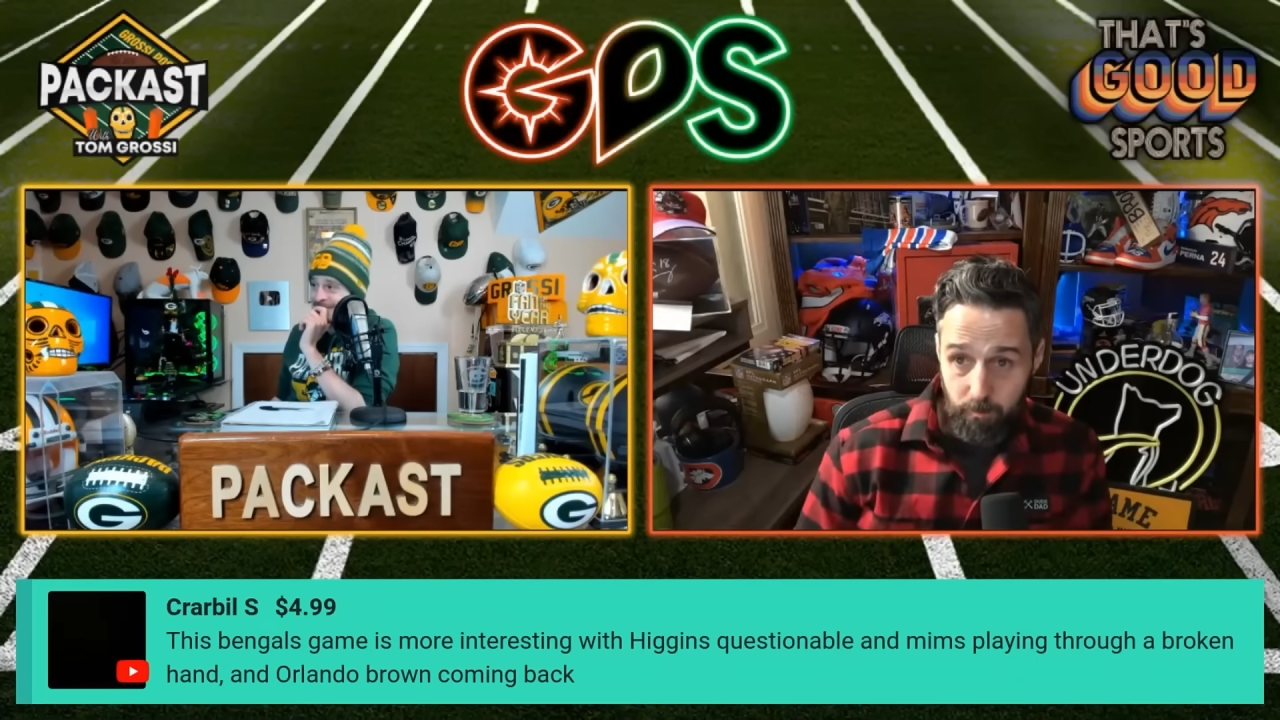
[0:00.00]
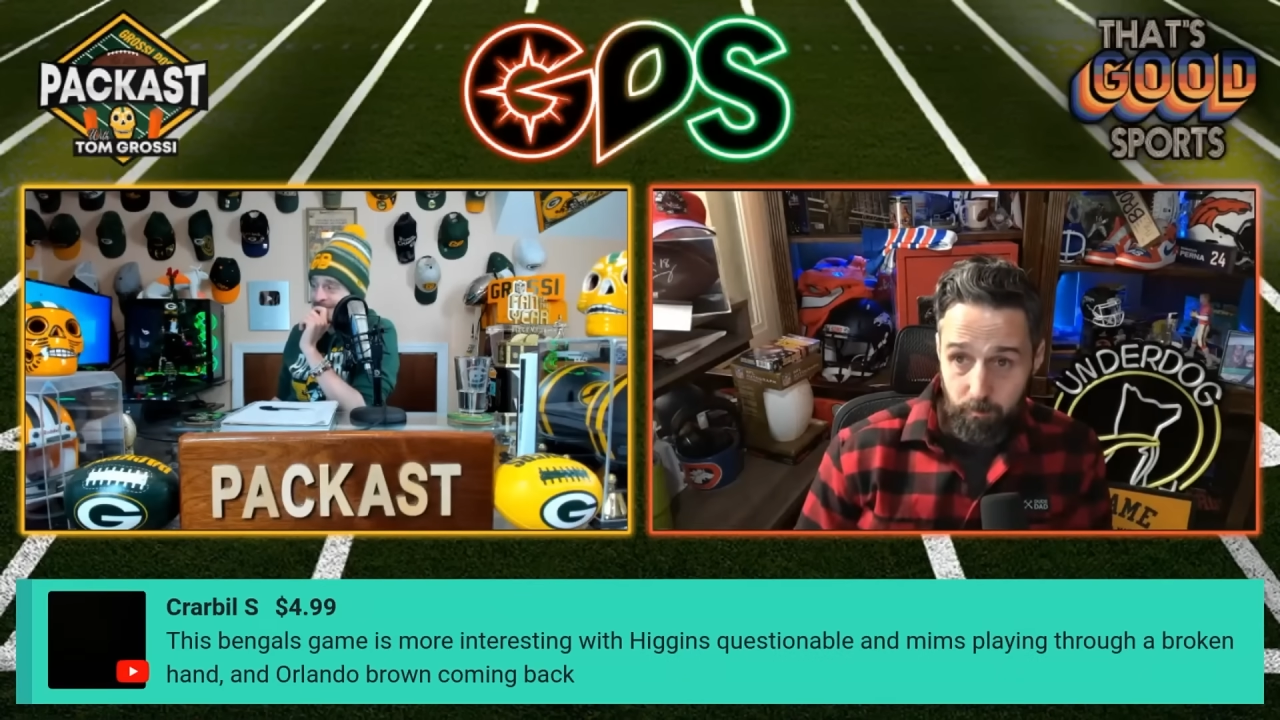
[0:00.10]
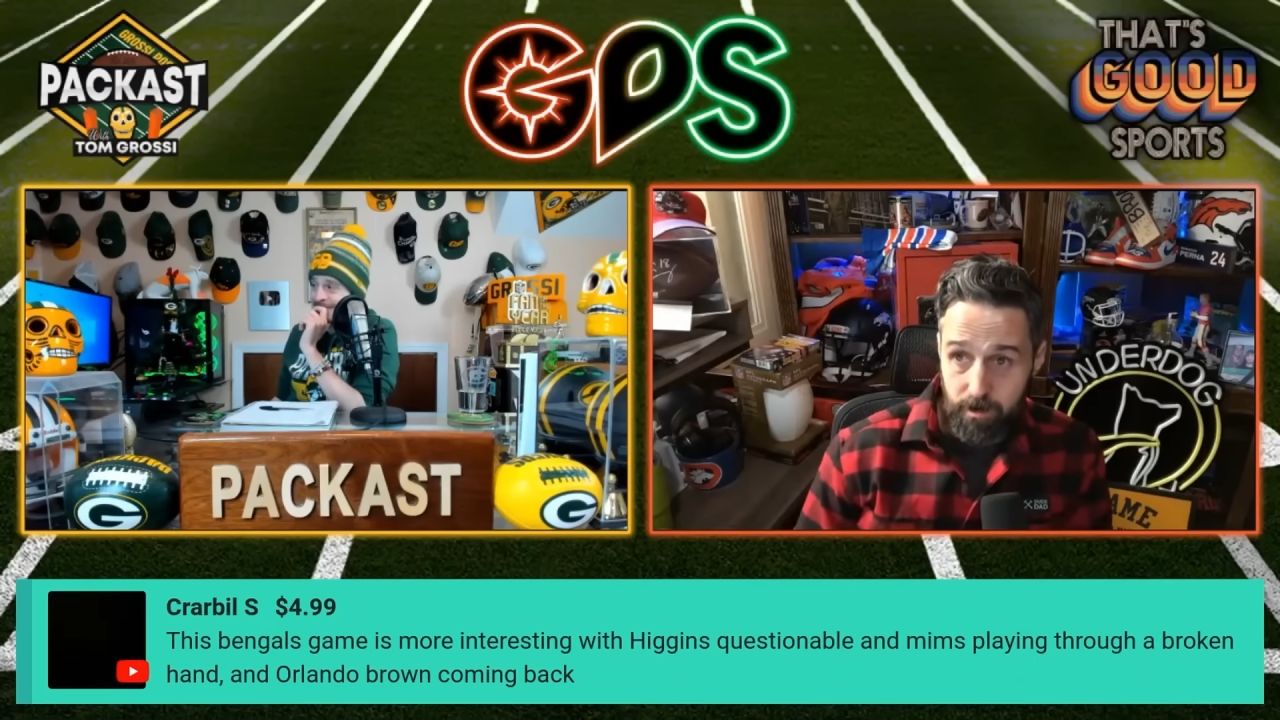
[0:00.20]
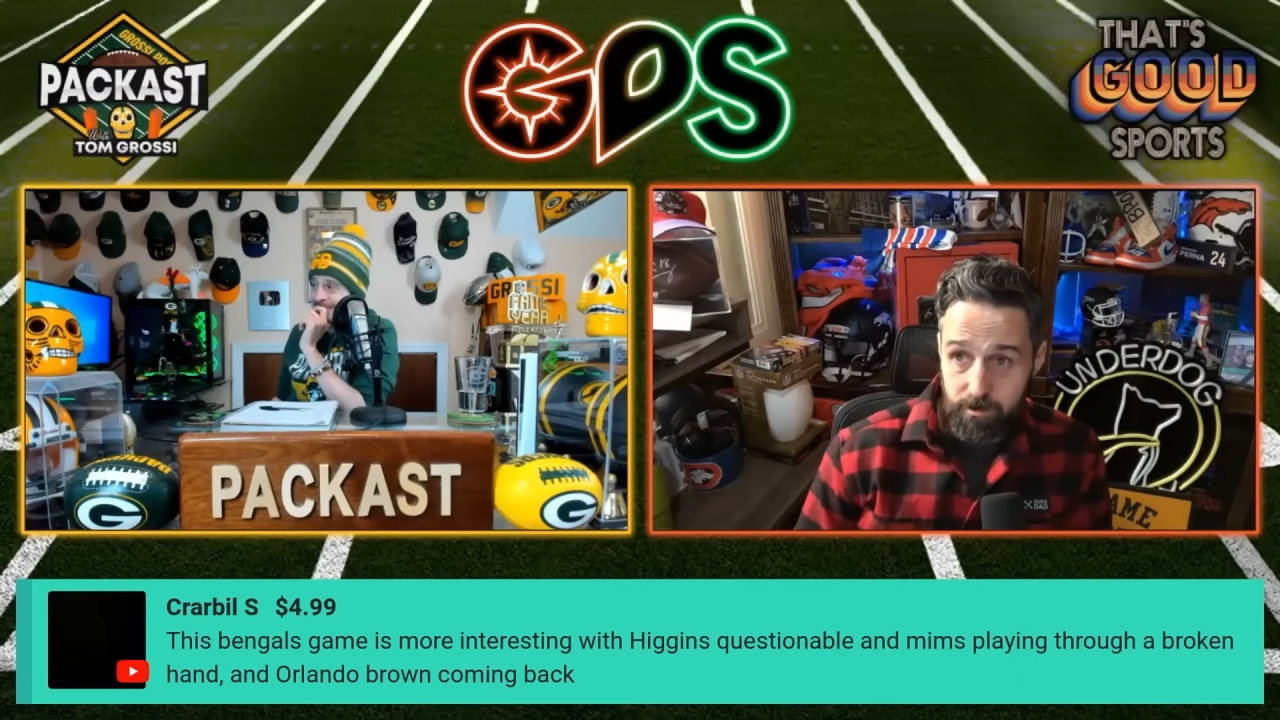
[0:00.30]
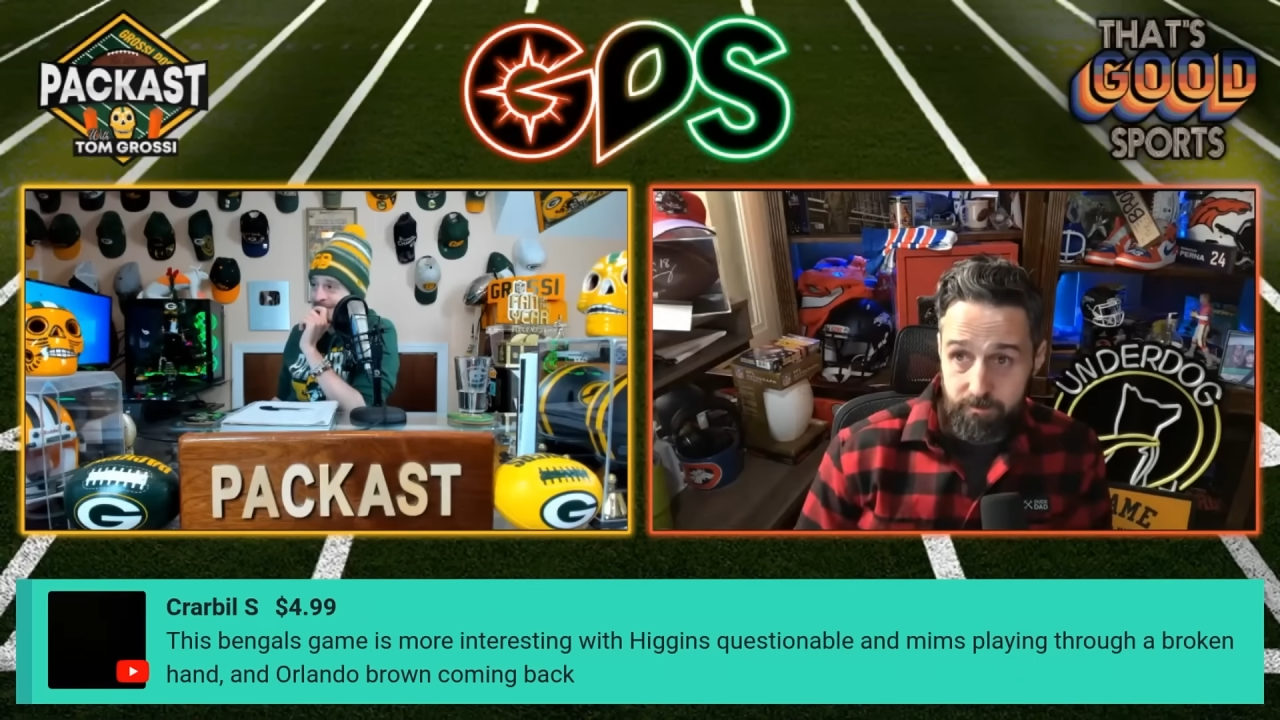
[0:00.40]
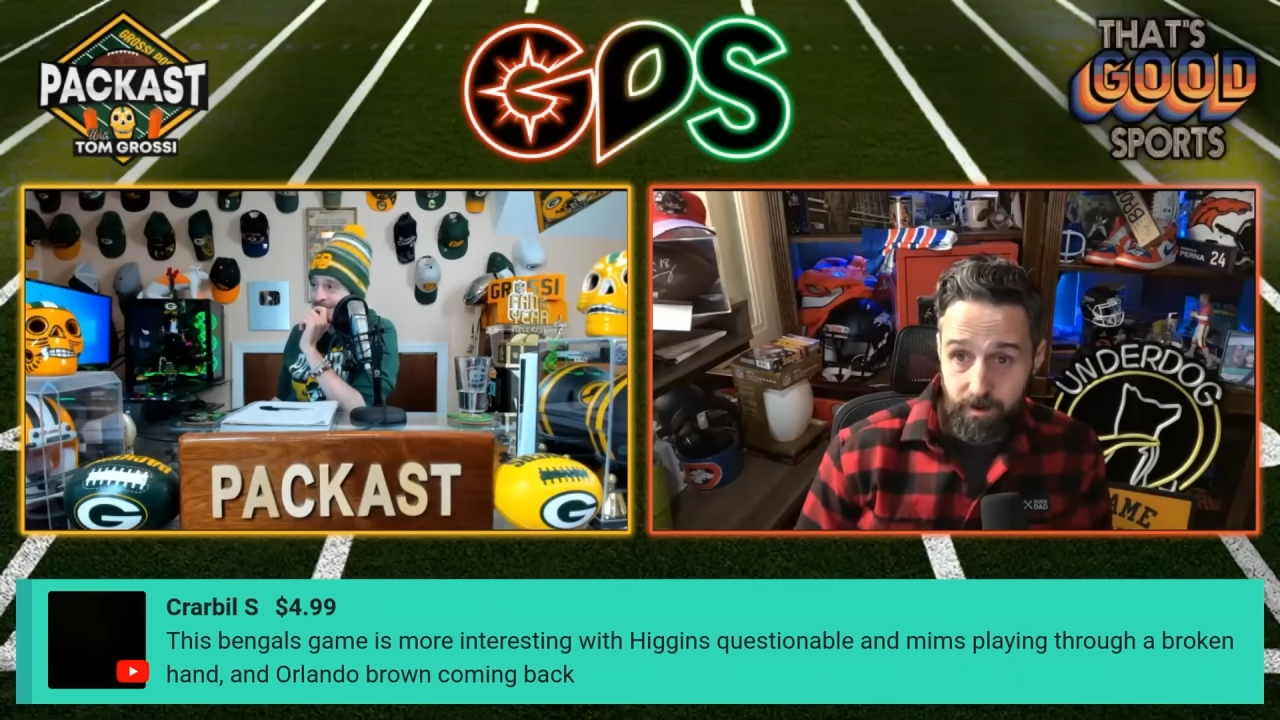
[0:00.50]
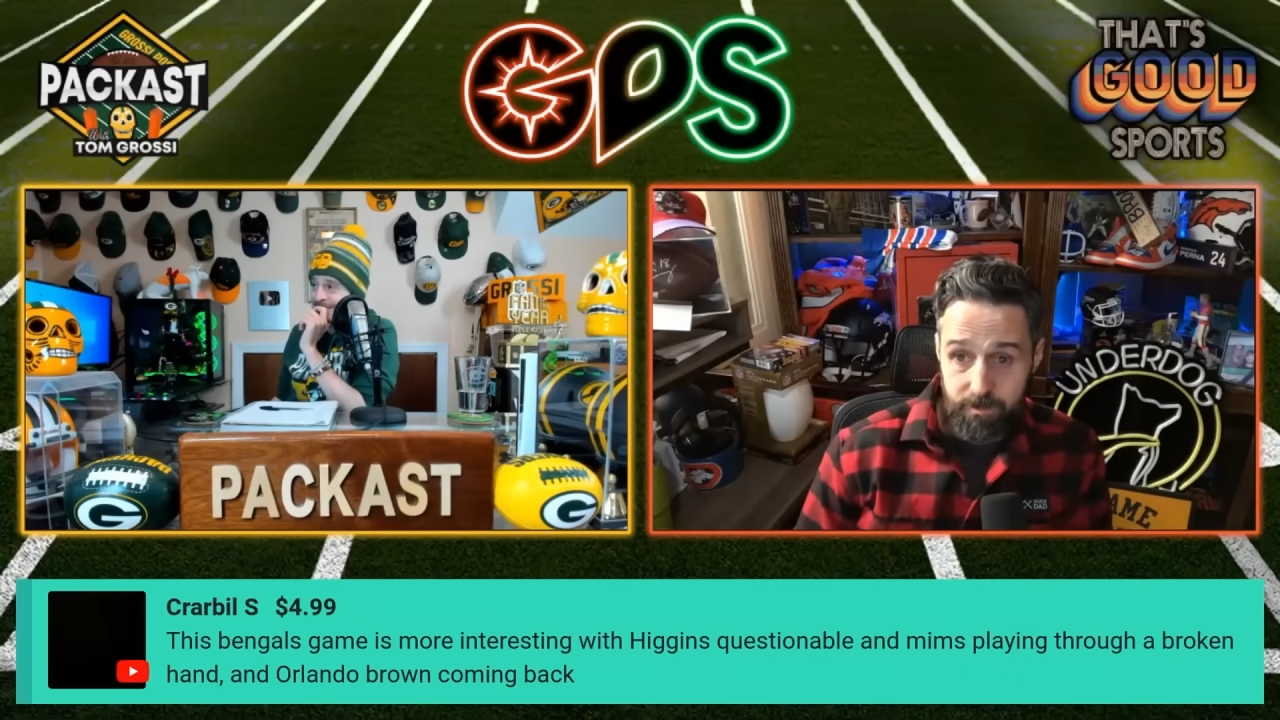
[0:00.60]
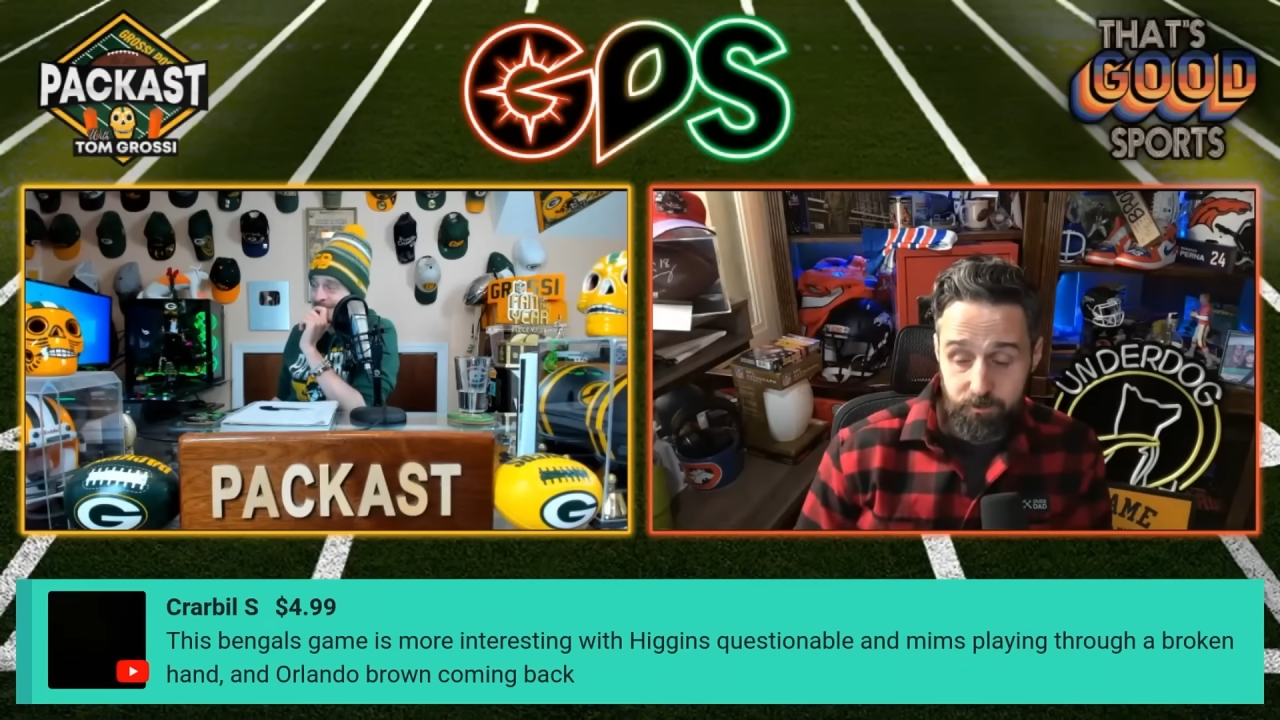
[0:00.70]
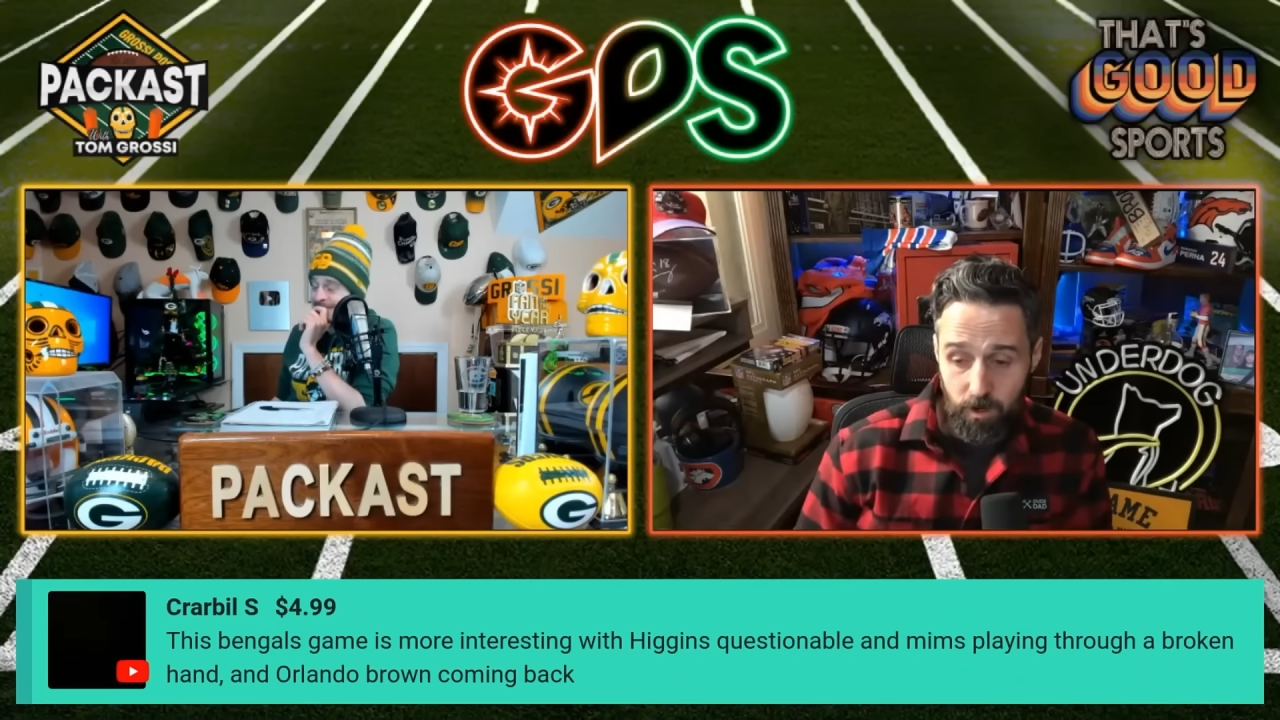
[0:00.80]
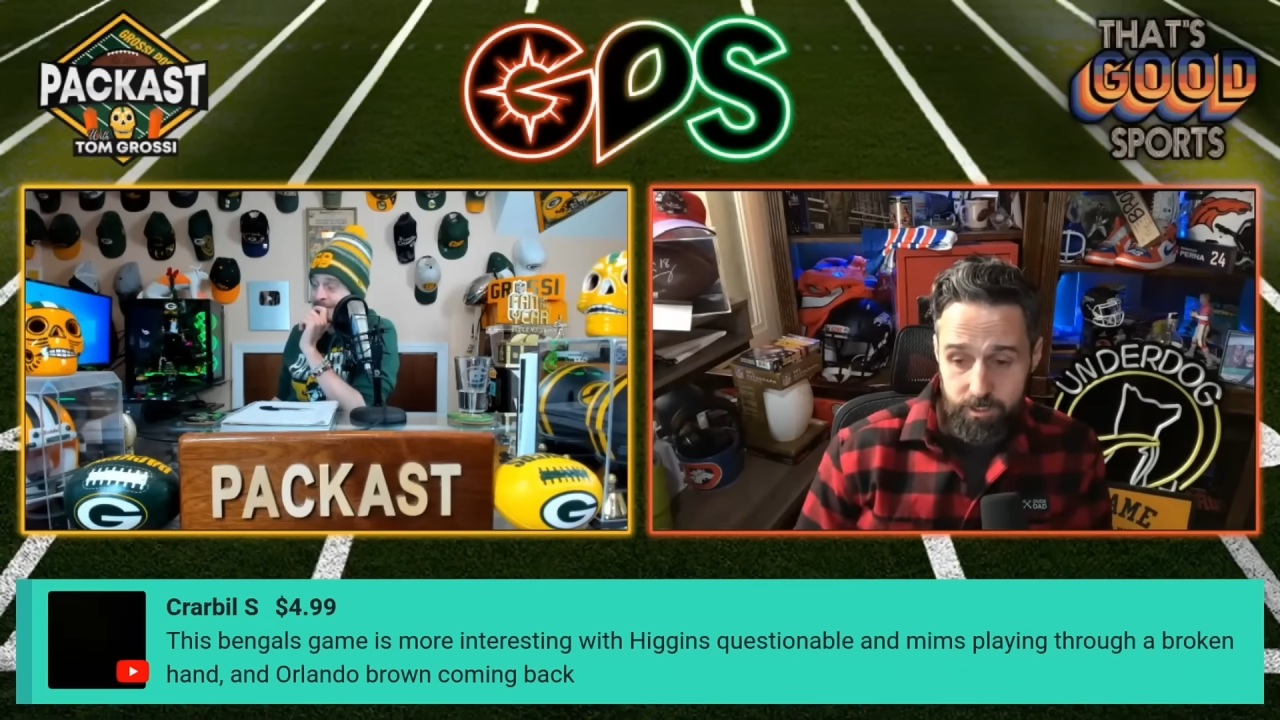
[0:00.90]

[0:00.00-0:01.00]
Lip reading: for Bears fans